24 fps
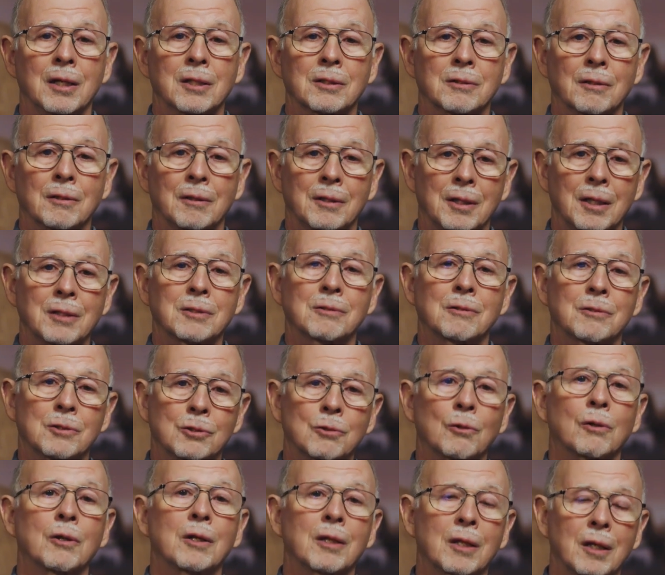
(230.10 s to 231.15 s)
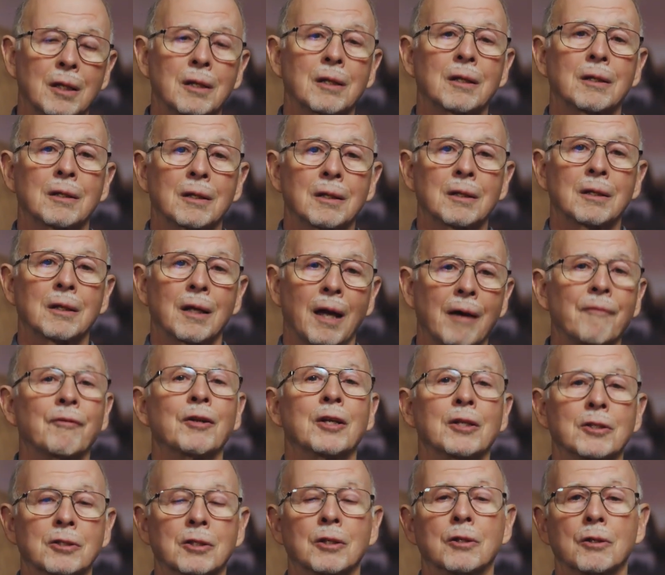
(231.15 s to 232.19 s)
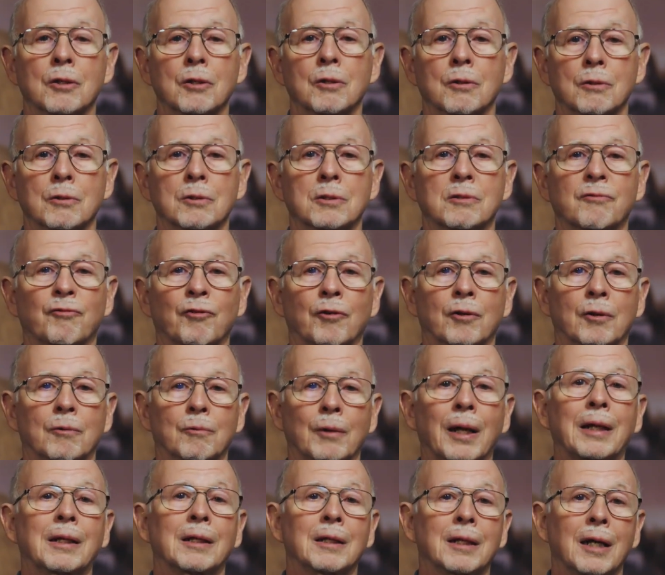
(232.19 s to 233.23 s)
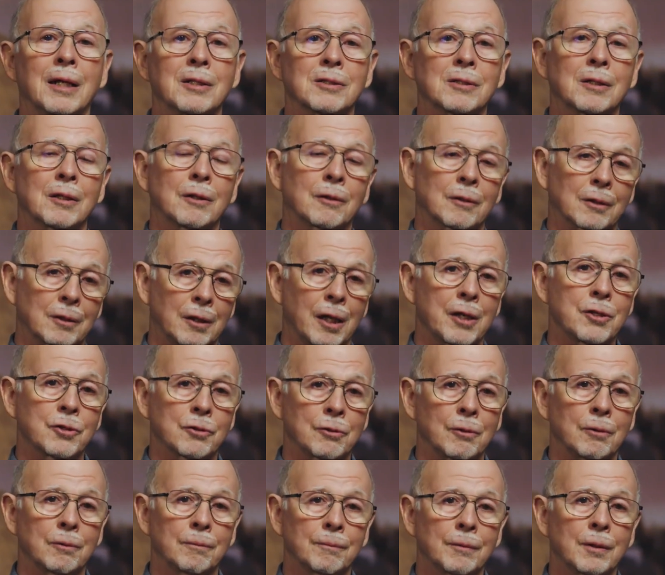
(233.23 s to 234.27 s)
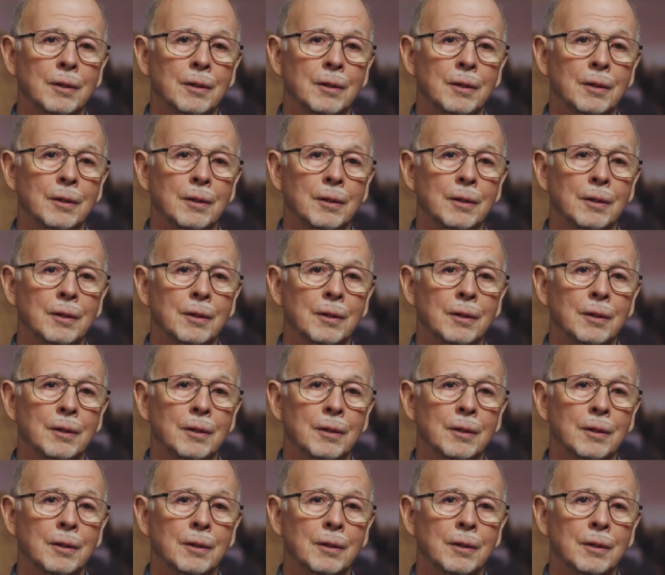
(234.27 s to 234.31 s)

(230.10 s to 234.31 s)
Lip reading: So these are sort of the evidence that you use for recognizing interglacial